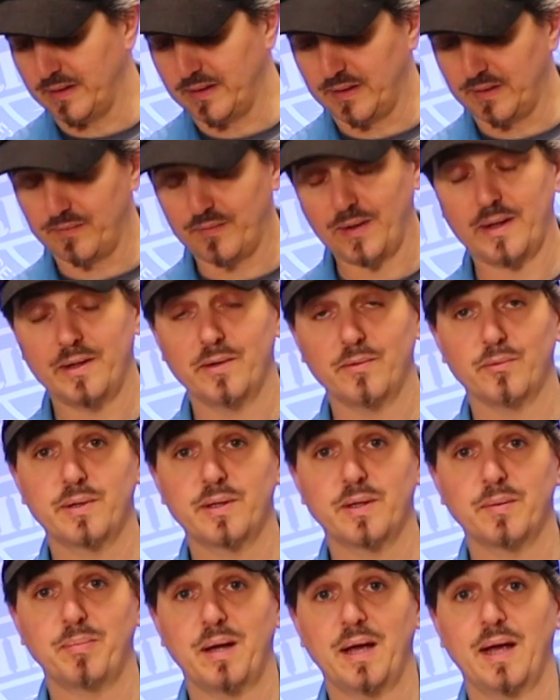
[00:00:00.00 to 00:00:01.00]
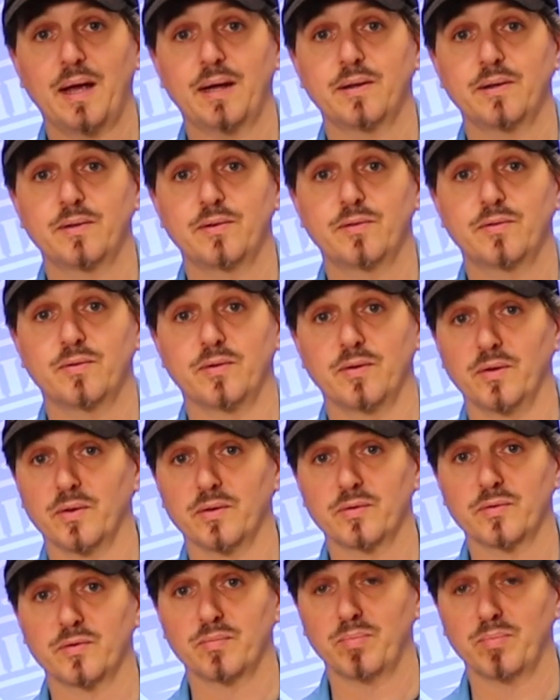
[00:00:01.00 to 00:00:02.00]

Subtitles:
if I didn't read the package to know this was